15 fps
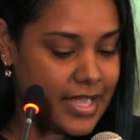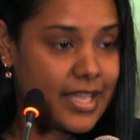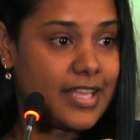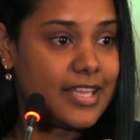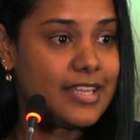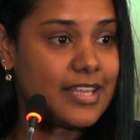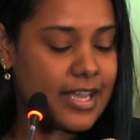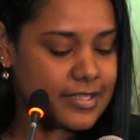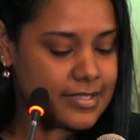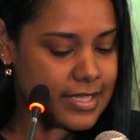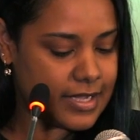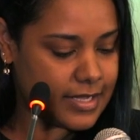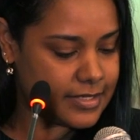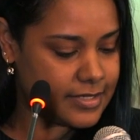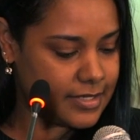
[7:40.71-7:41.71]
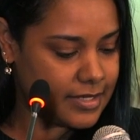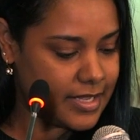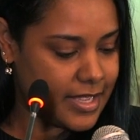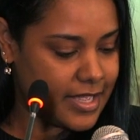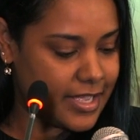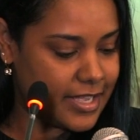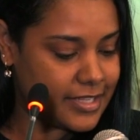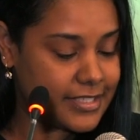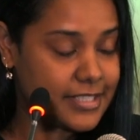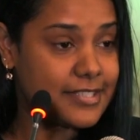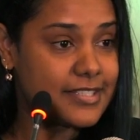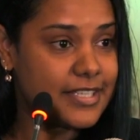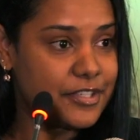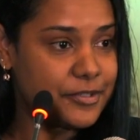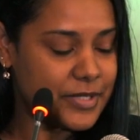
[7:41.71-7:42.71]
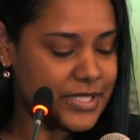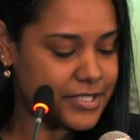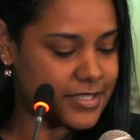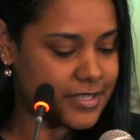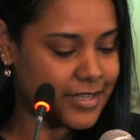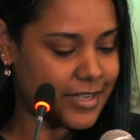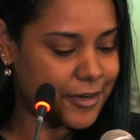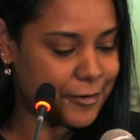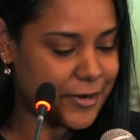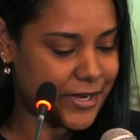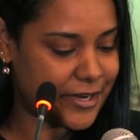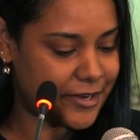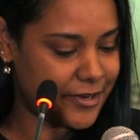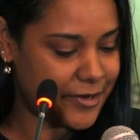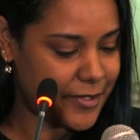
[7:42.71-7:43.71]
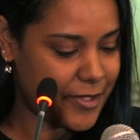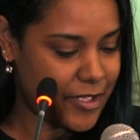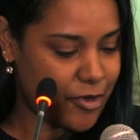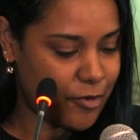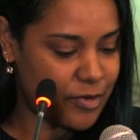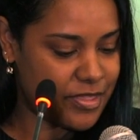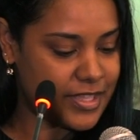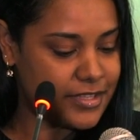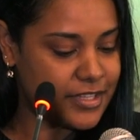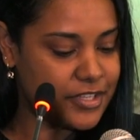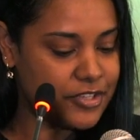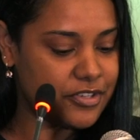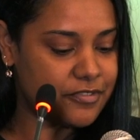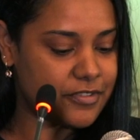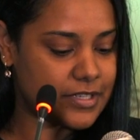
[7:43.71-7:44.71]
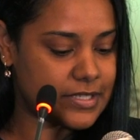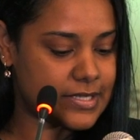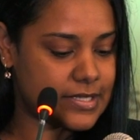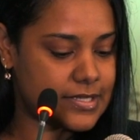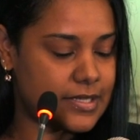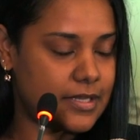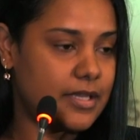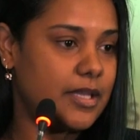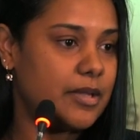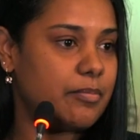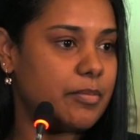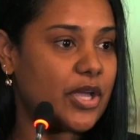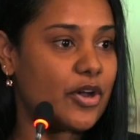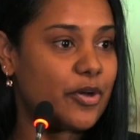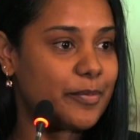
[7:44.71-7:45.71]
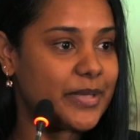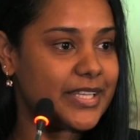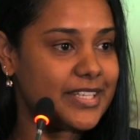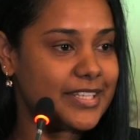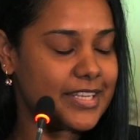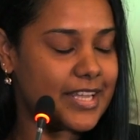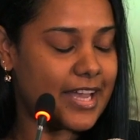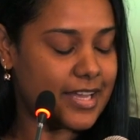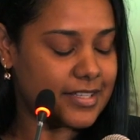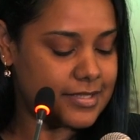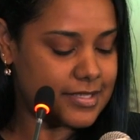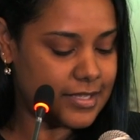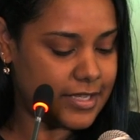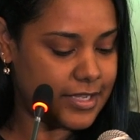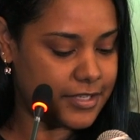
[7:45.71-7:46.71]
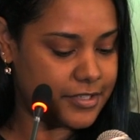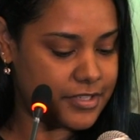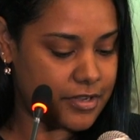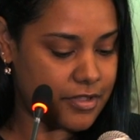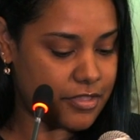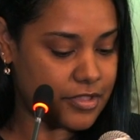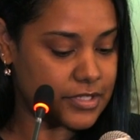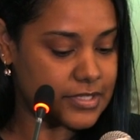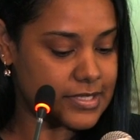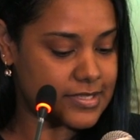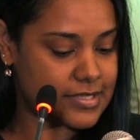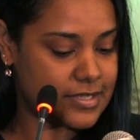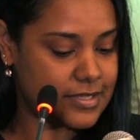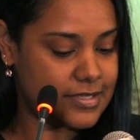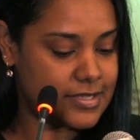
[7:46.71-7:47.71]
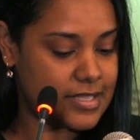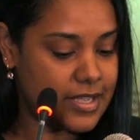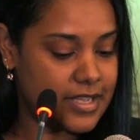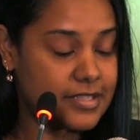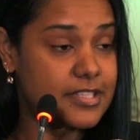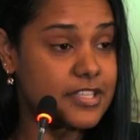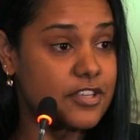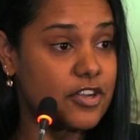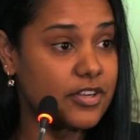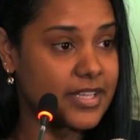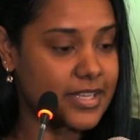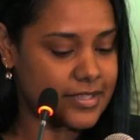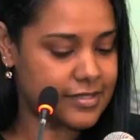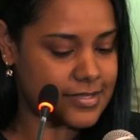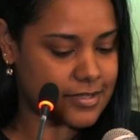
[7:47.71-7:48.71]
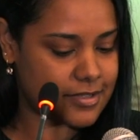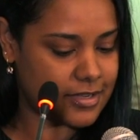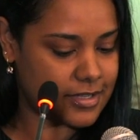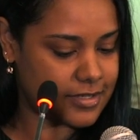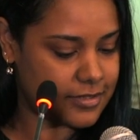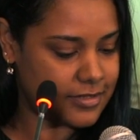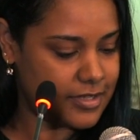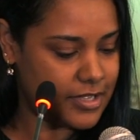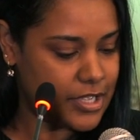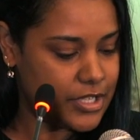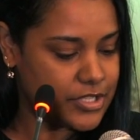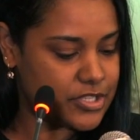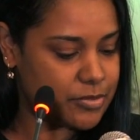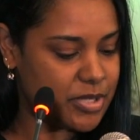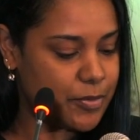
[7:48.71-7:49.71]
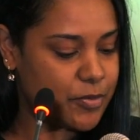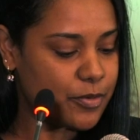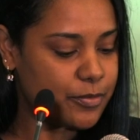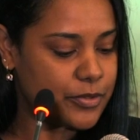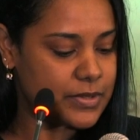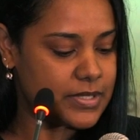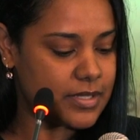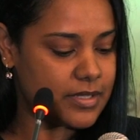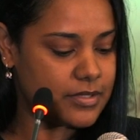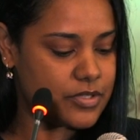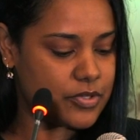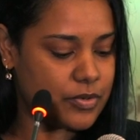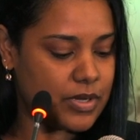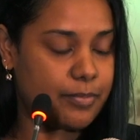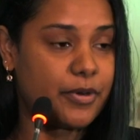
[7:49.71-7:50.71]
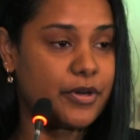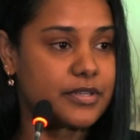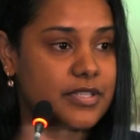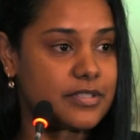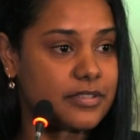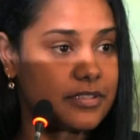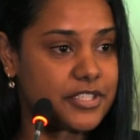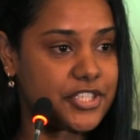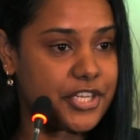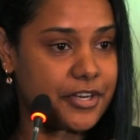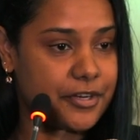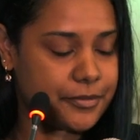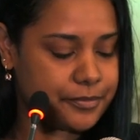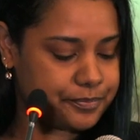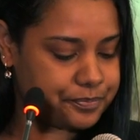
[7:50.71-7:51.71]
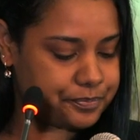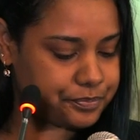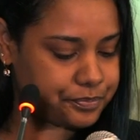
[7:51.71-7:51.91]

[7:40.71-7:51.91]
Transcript: He has had a distinguished career within the university, becoming at age 36 its youngest scholar to be promoted to a personal chair.